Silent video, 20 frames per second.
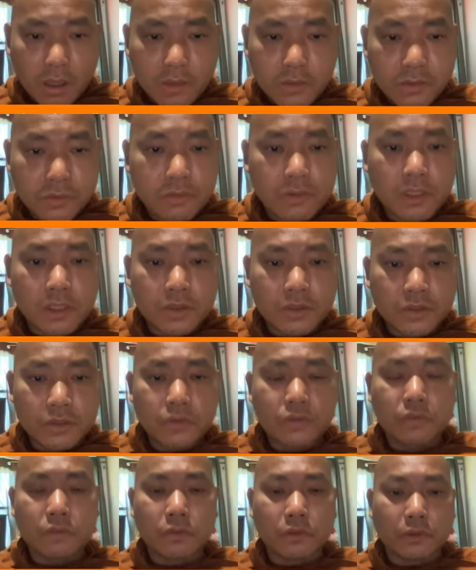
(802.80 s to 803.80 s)
Julian
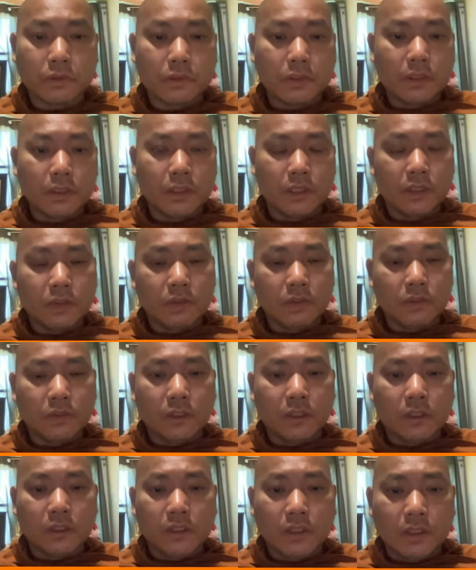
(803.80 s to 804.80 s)
Schubert in
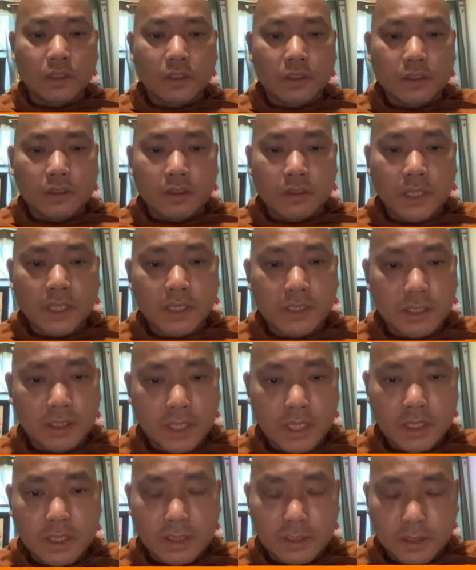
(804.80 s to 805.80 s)

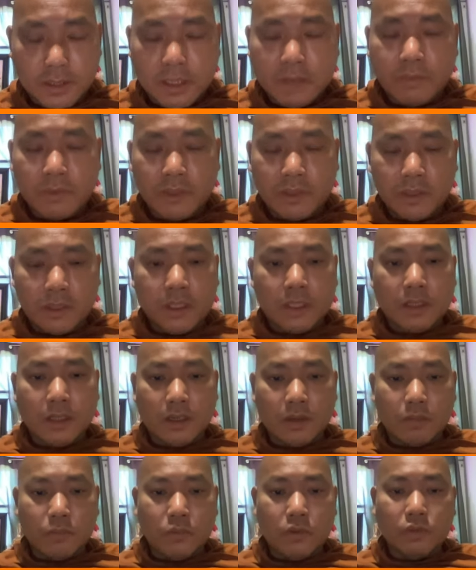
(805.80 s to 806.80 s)
1997 in
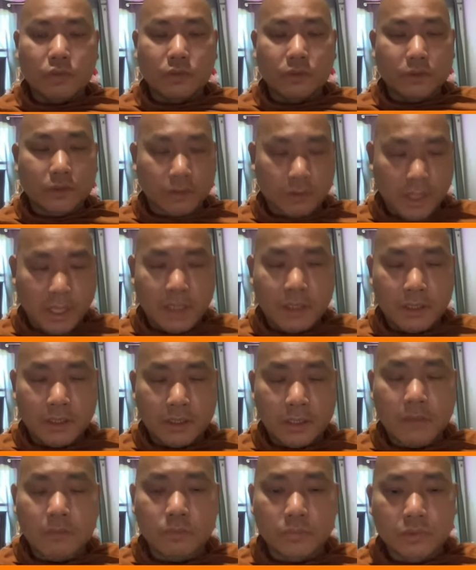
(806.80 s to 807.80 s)
her books or
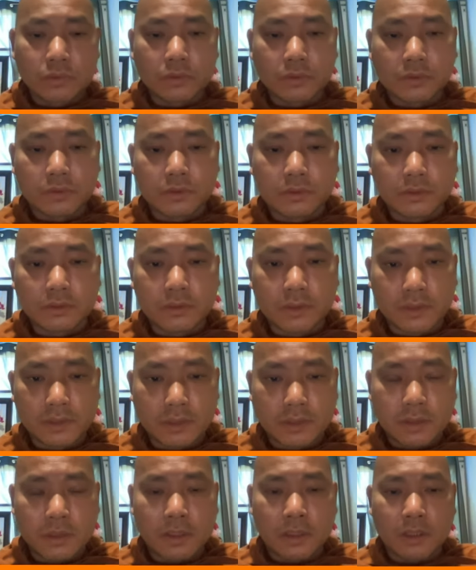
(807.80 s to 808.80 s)
edited books
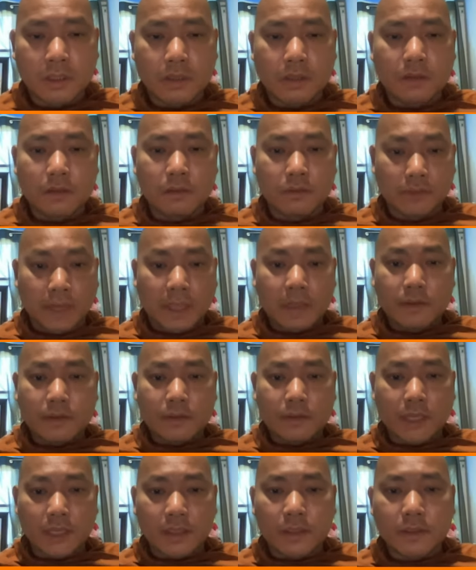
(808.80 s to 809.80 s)

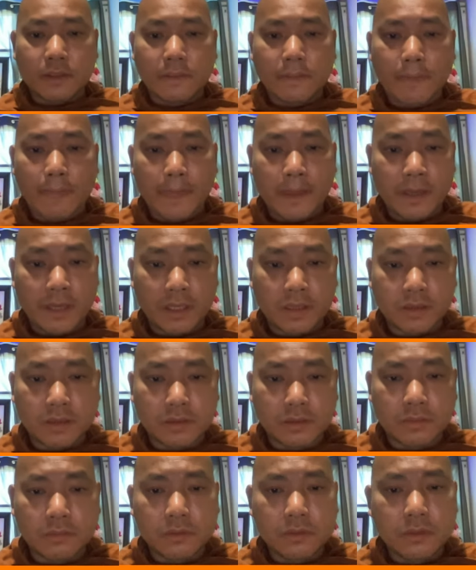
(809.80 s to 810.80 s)
writes that, and I
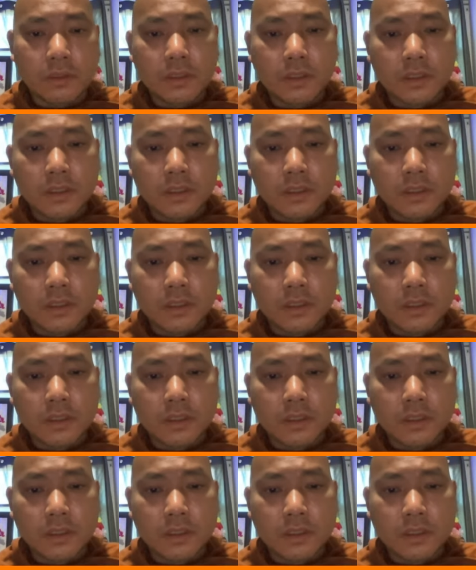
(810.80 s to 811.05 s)
quote,